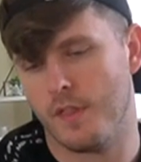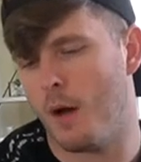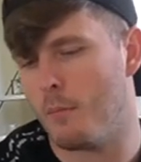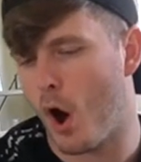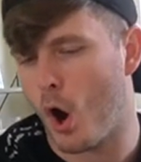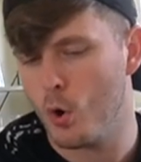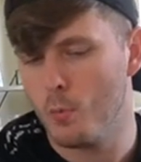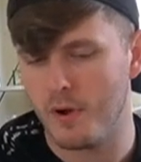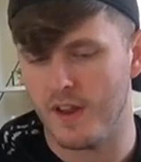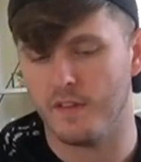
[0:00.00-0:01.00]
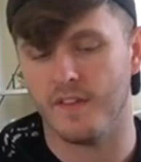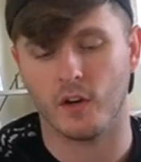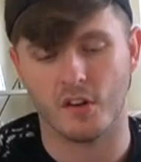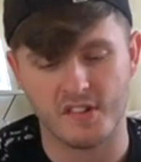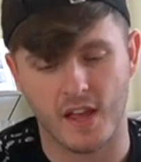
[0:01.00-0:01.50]
I'm hoping that they're
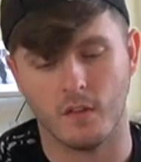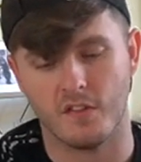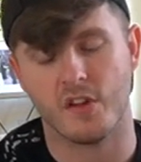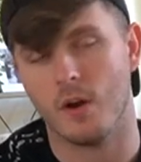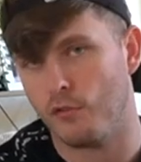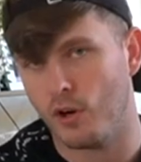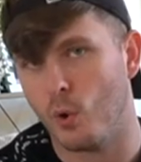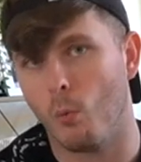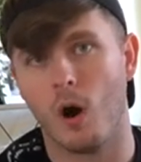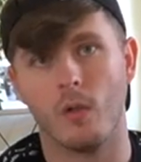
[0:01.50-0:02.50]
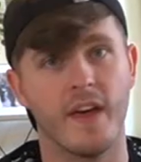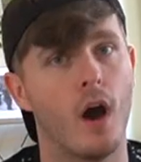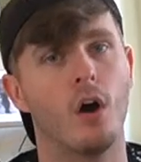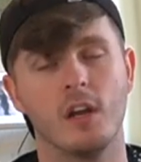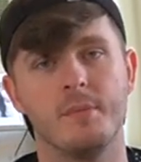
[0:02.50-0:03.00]
going to stay on the site for a little while. They
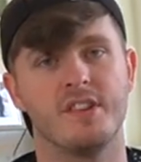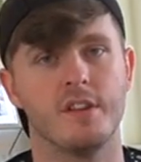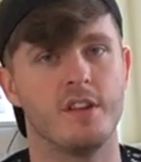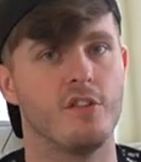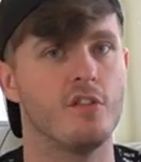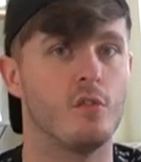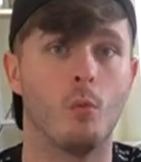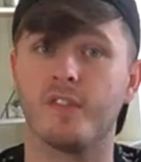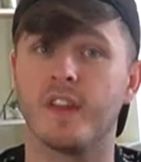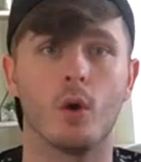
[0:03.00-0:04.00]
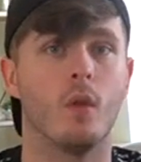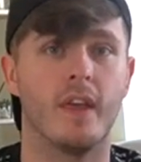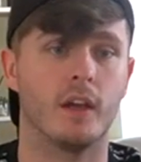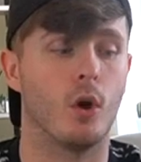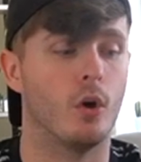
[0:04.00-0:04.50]
are limited edition, so once they're gone,
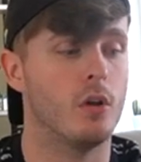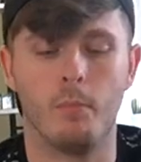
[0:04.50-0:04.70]
they're gone.